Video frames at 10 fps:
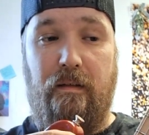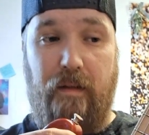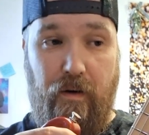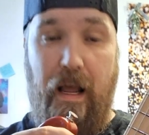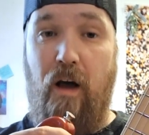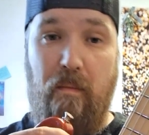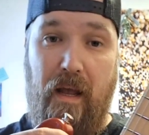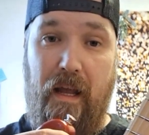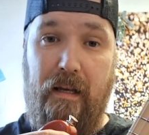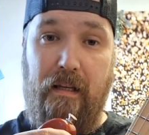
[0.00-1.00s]
They're now
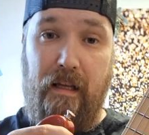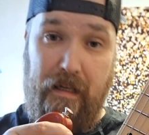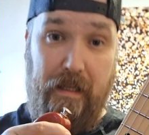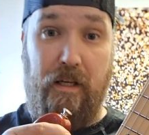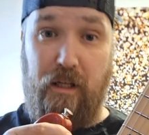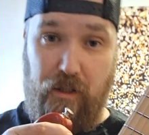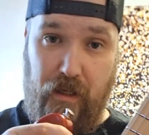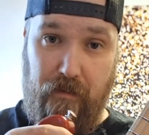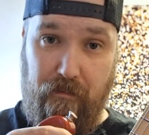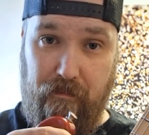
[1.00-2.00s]
made in
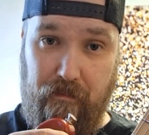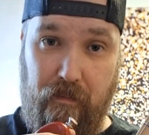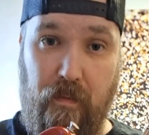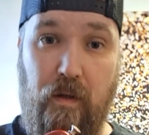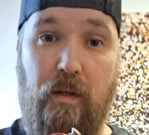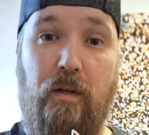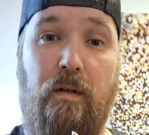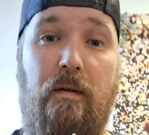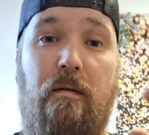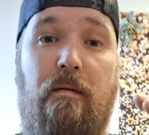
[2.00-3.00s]
Indonesia.
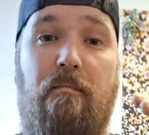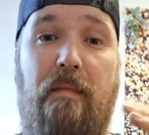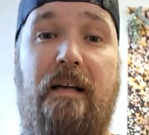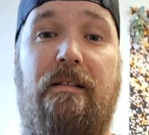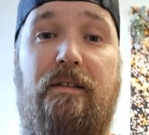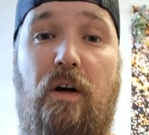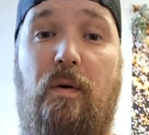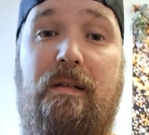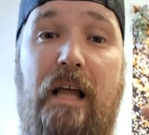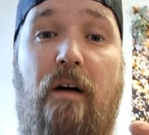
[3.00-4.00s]
Mexico
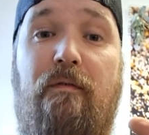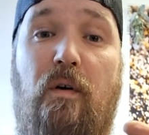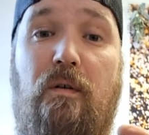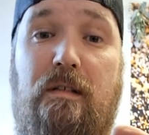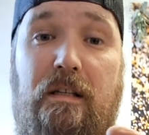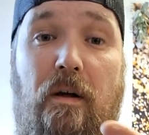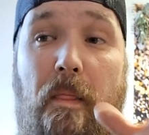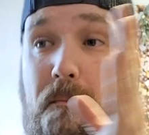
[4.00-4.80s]
is now focusing on the